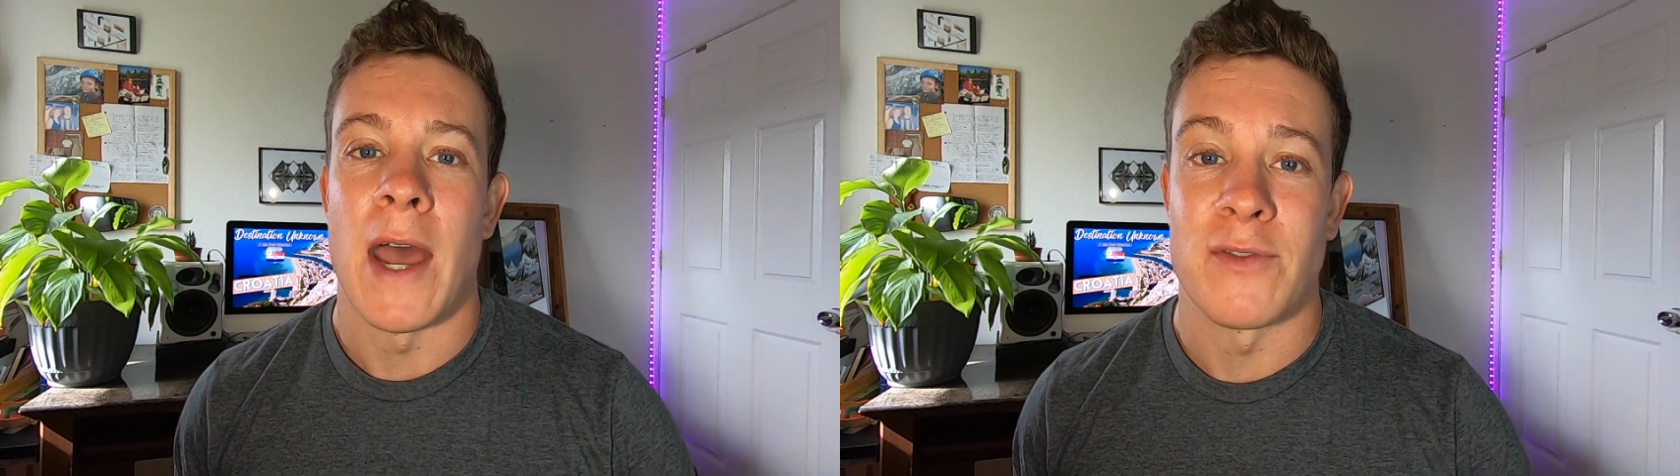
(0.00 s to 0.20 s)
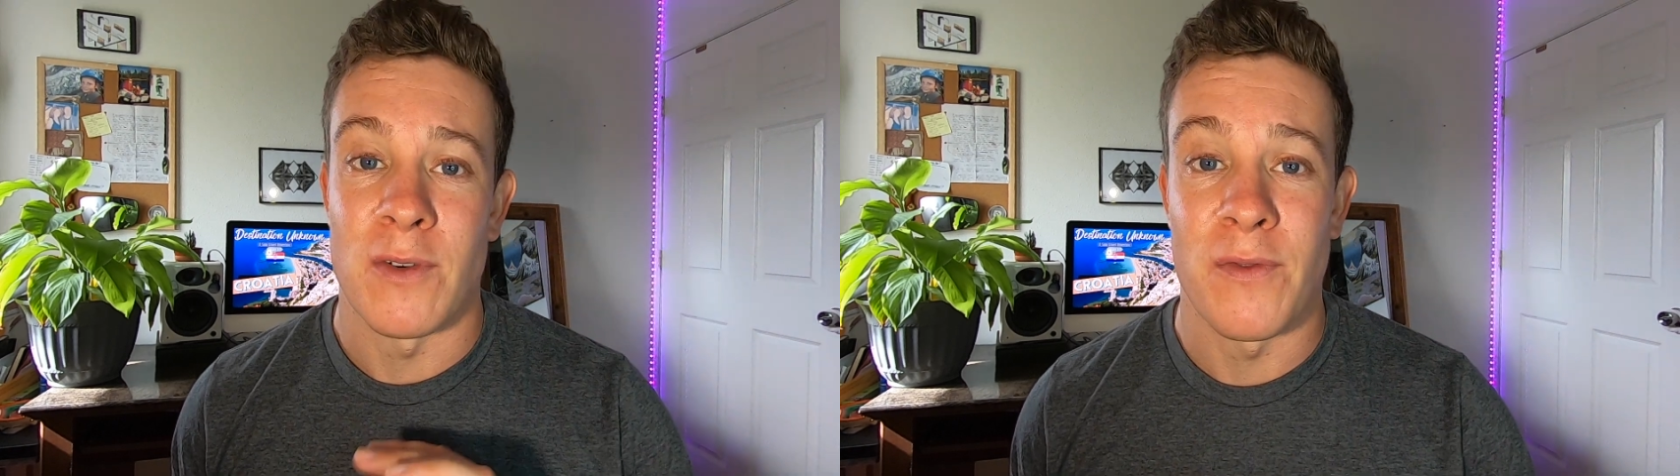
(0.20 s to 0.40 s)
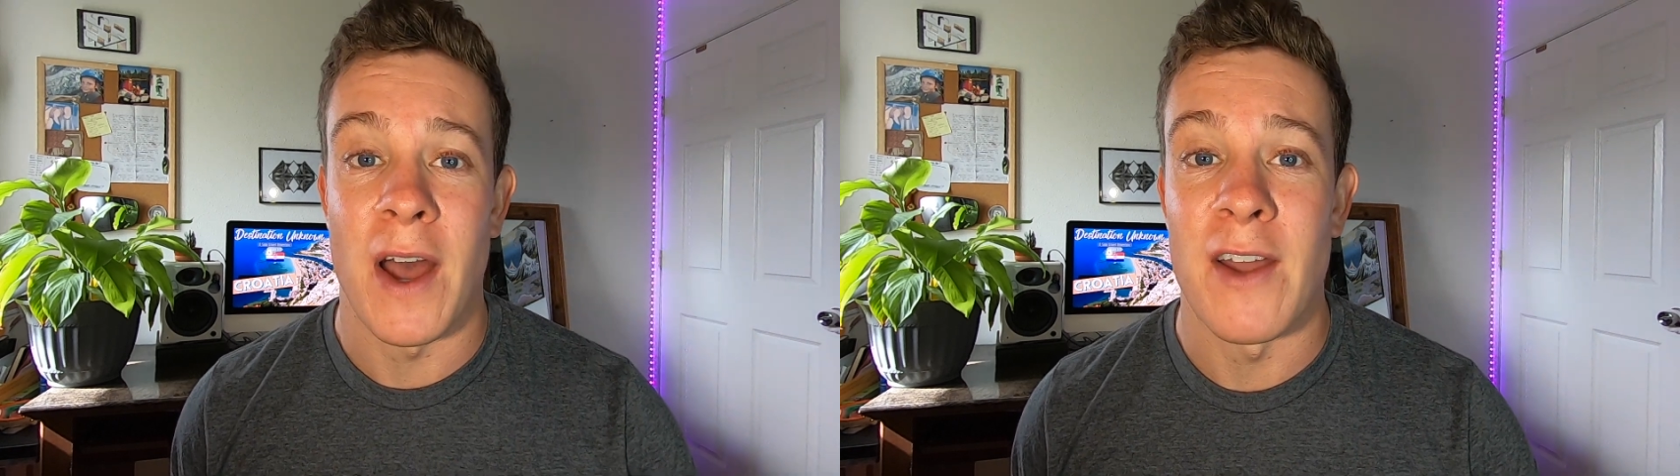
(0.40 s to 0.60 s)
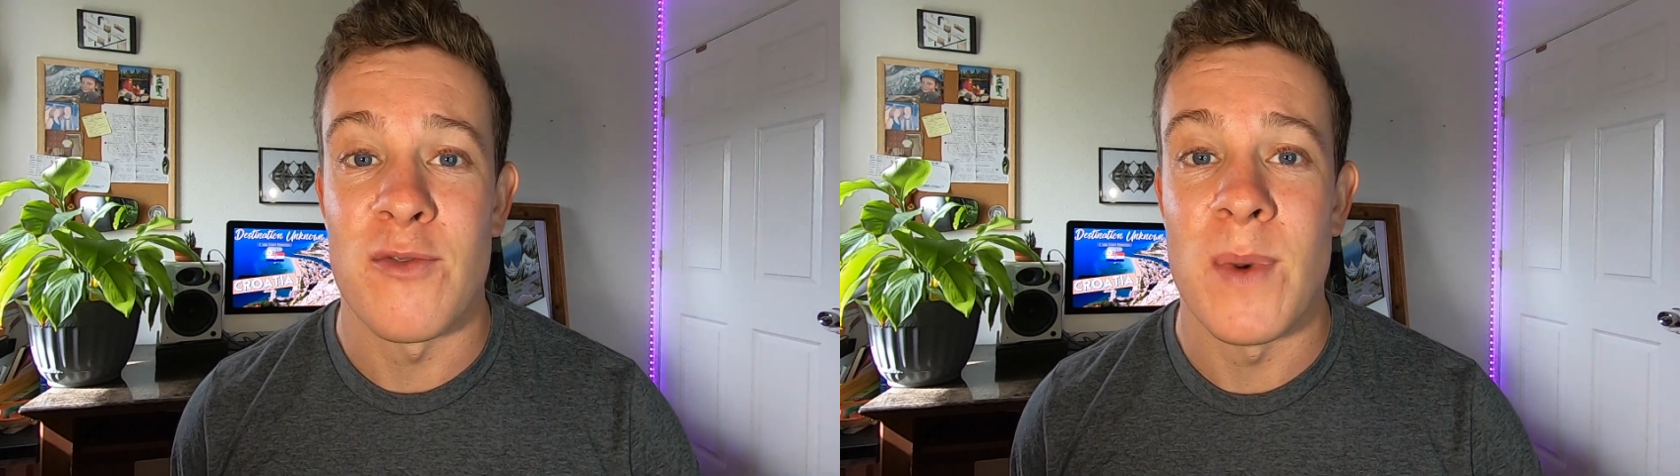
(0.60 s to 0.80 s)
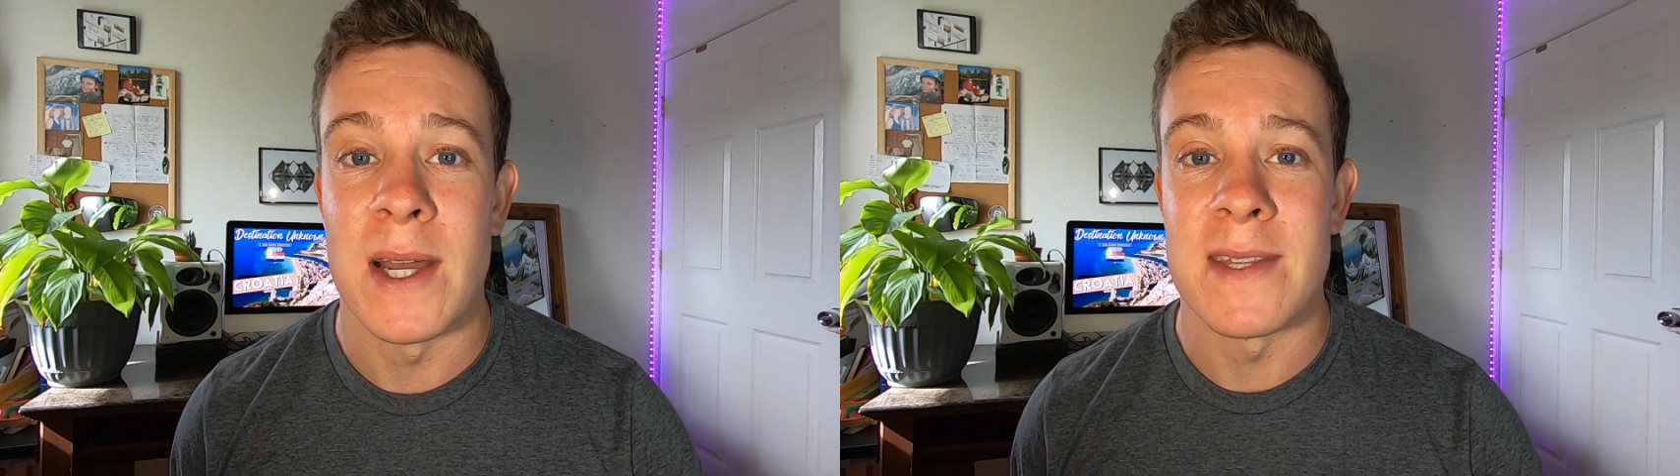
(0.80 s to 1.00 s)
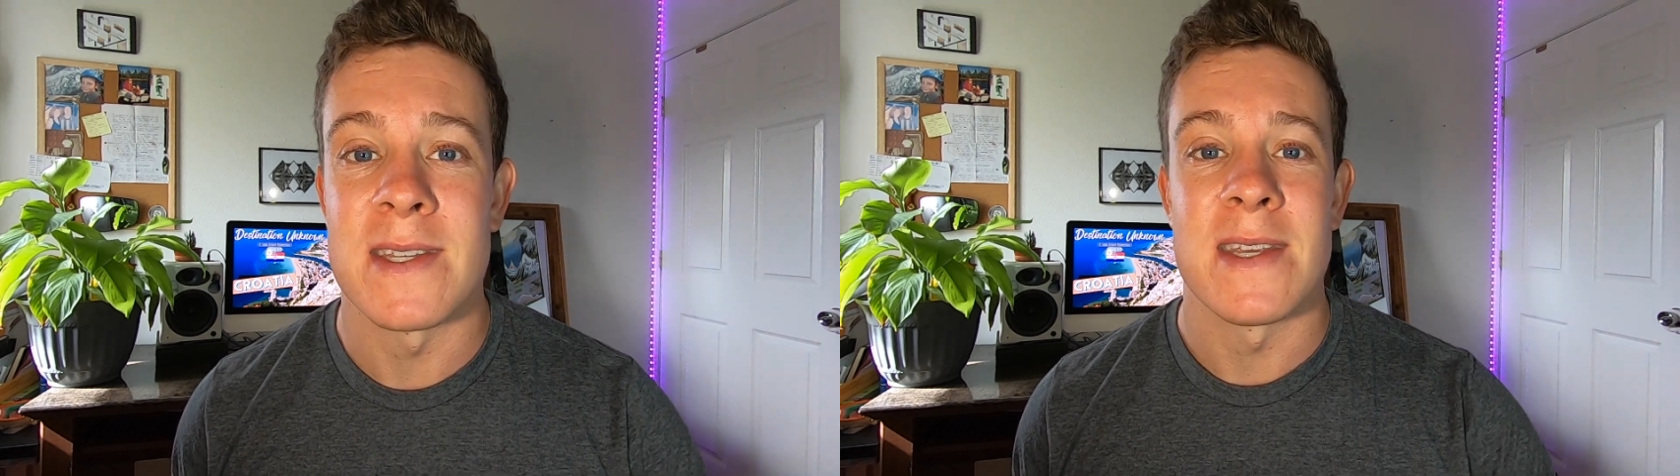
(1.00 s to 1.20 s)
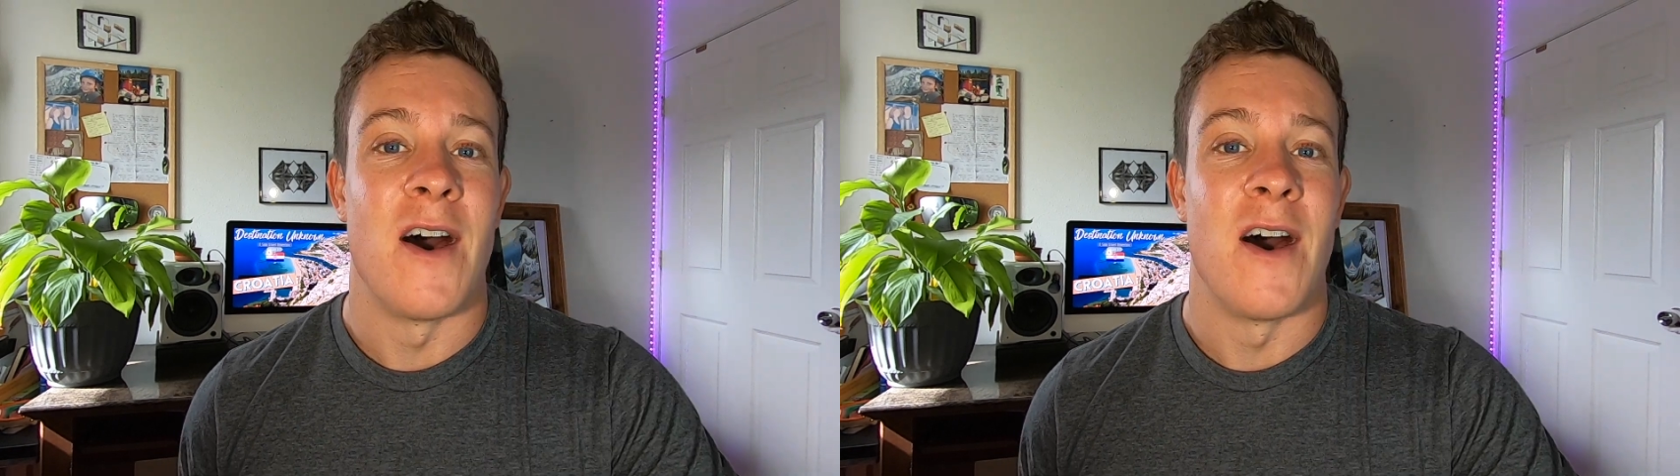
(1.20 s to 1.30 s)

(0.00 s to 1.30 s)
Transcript: after 5 months